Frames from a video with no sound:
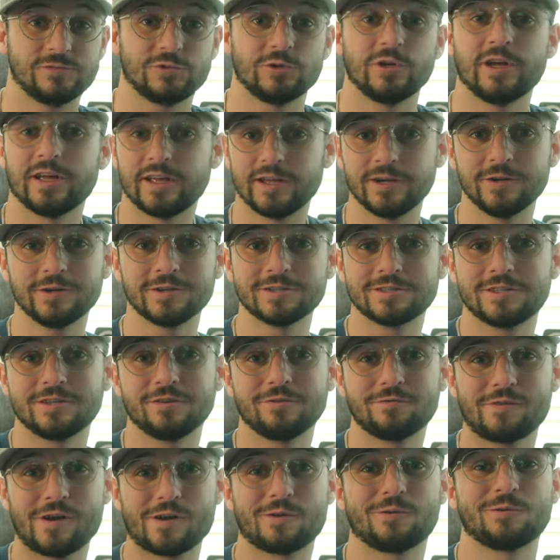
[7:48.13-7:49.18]
So yeah, here is
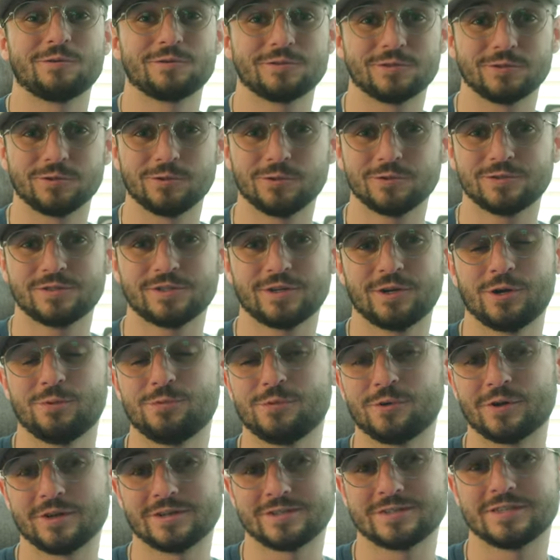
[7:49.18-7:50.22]
the final results. I
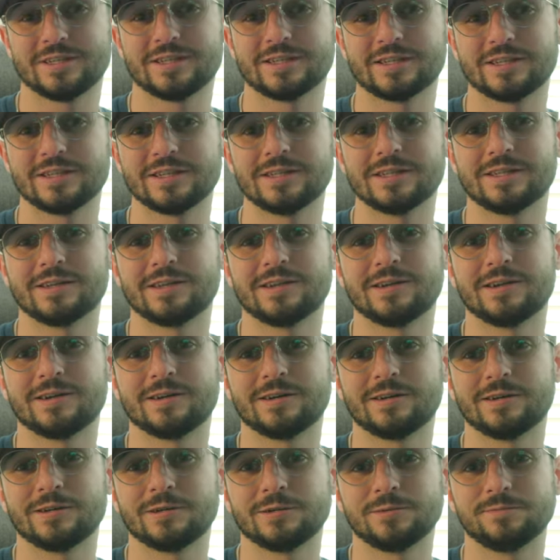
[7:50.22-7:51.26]
hope you guys like it.
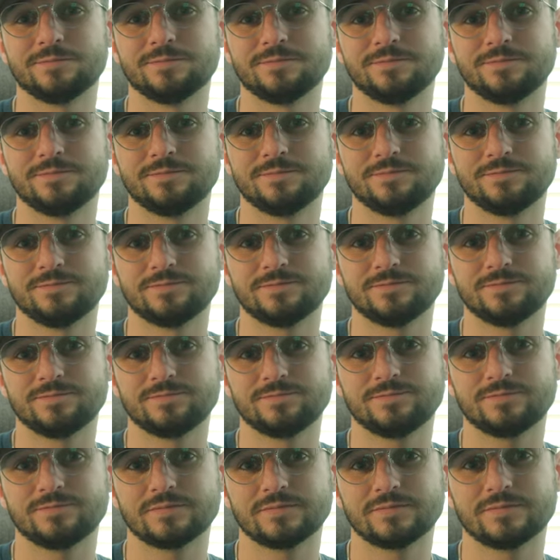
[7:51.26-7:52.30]
Um,
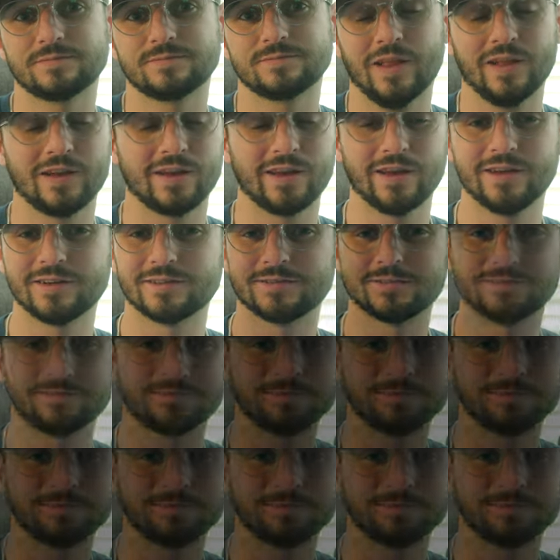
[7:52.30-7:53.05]
and yeah.